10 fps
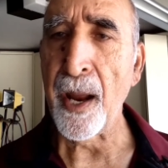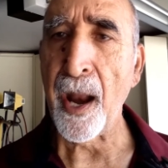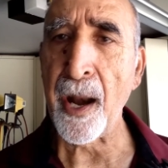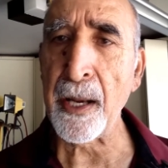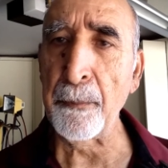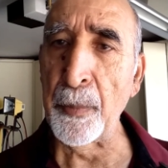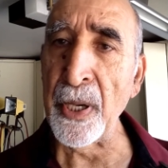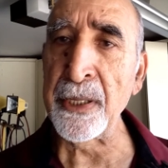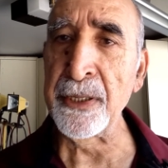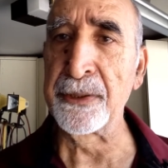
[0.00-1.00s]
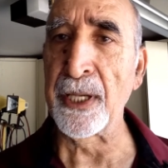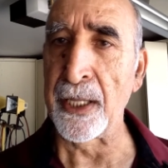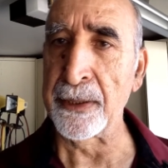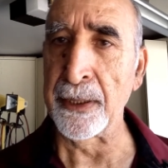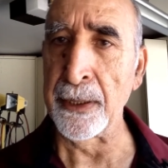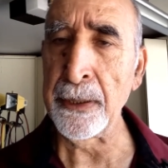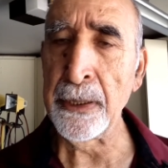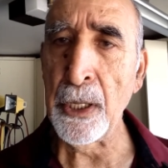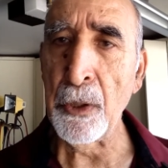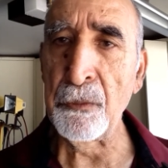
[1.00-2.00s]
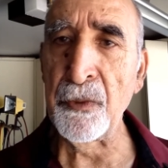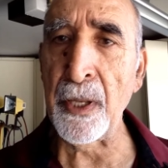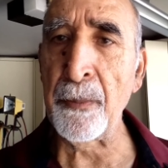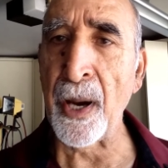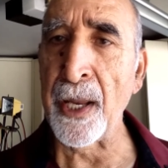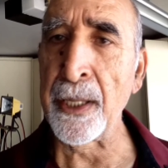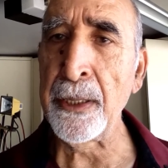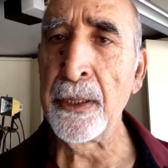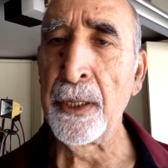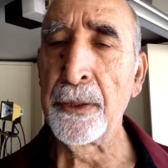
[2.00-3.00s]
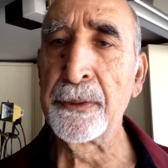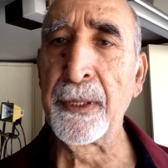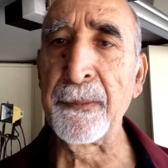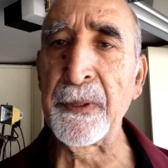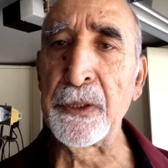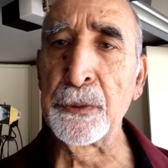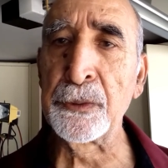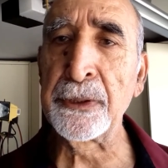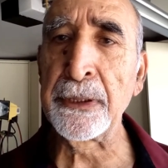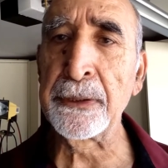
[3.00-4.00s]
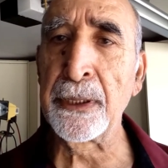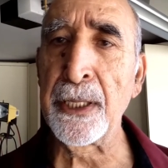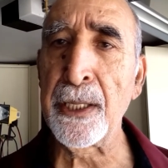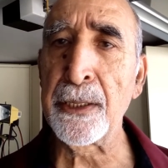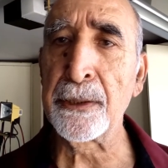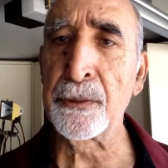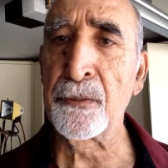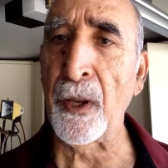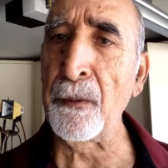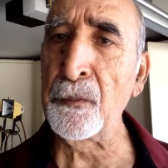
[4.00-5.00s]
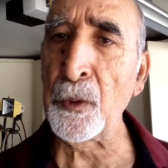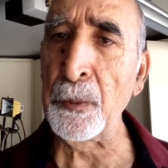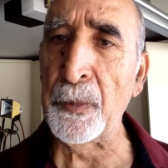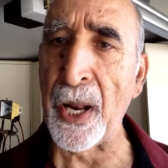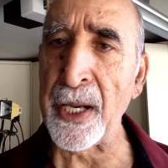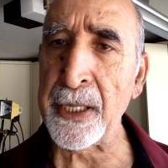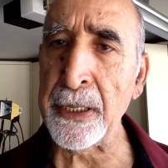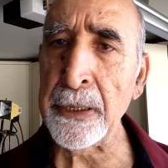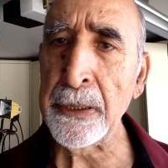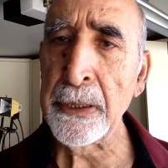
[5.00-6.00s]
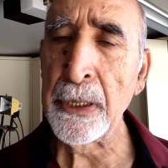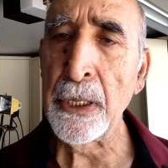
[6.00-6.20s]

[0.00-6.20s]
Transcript: had a built-in charger whereby they were using their 12-volt battery